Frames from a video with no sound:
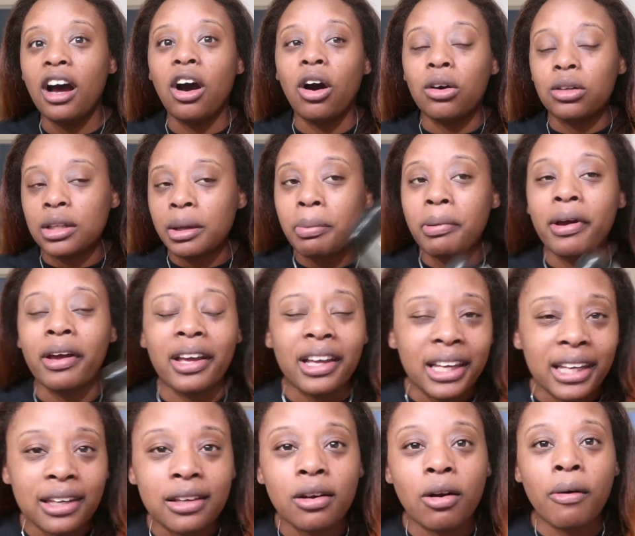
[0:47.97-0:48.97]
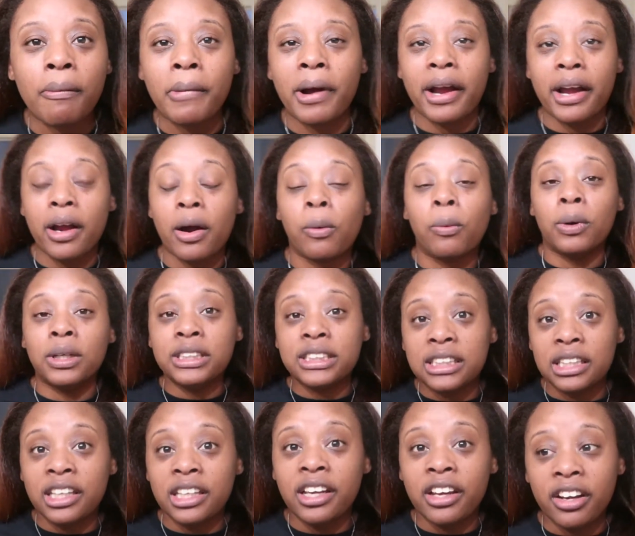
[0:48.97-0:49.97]
I only put heat on my hair once
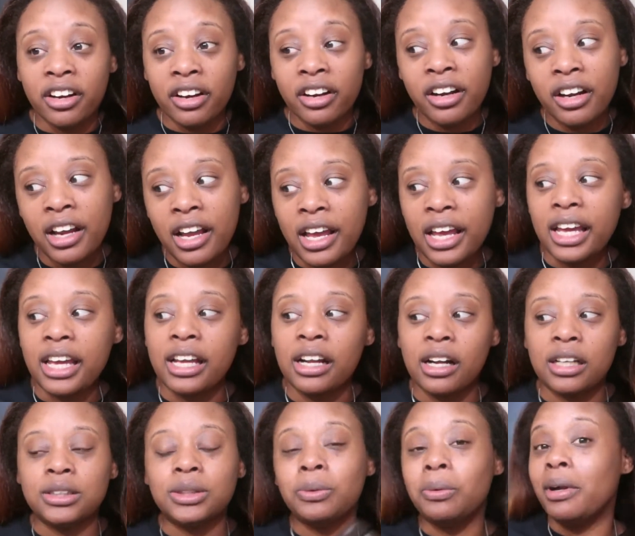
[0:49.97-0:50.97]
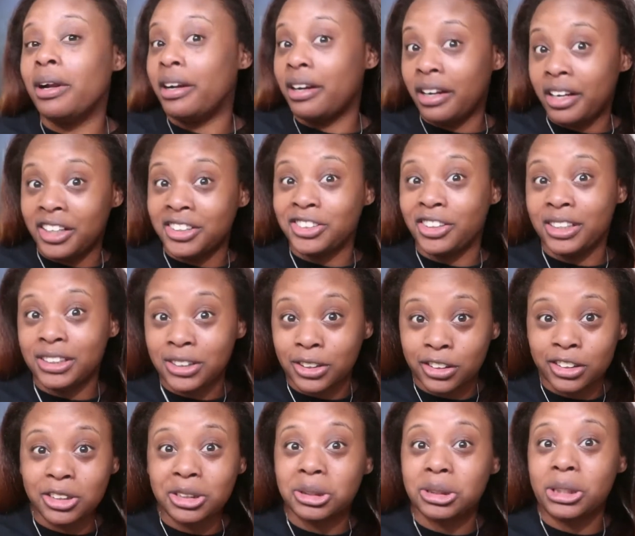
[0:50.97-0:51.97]
a year, and I do it at a
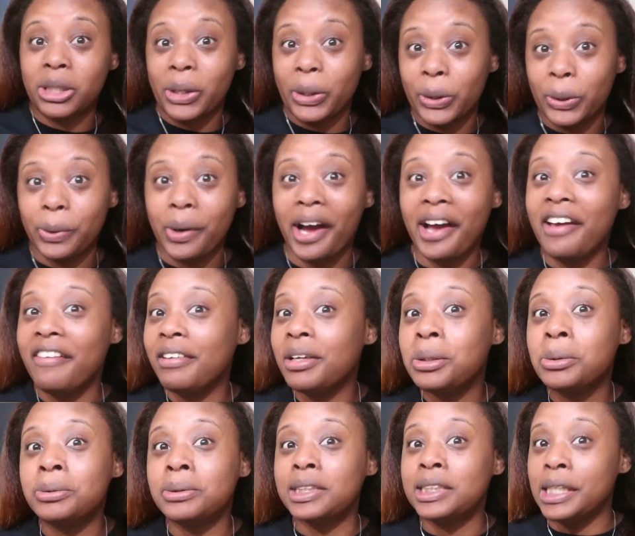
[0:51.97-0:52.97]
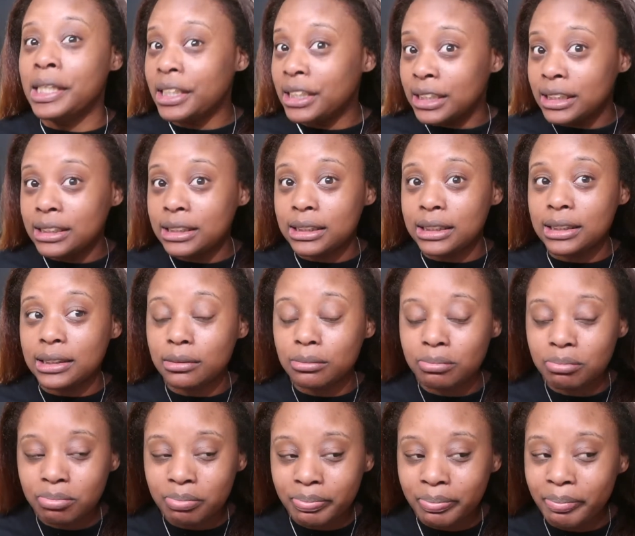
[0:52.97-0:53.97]
hairdresser. So I haven't used this
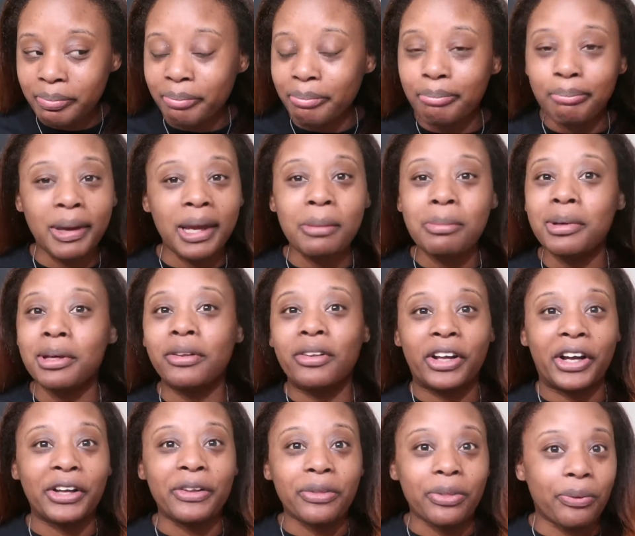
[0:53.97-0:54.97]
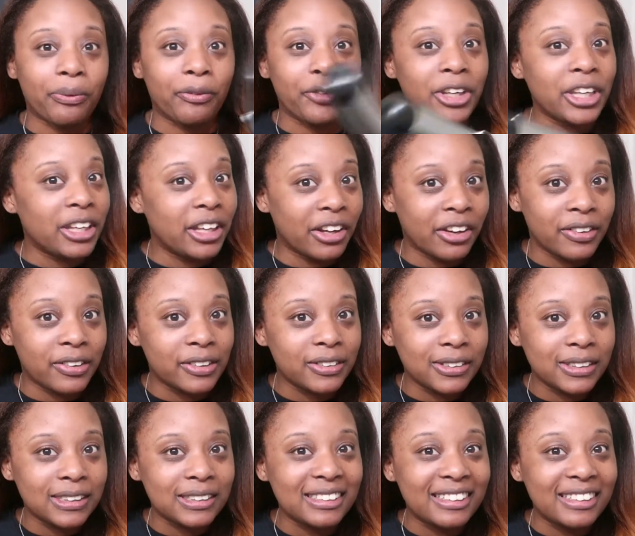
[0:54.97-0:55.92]
maybe in like three years.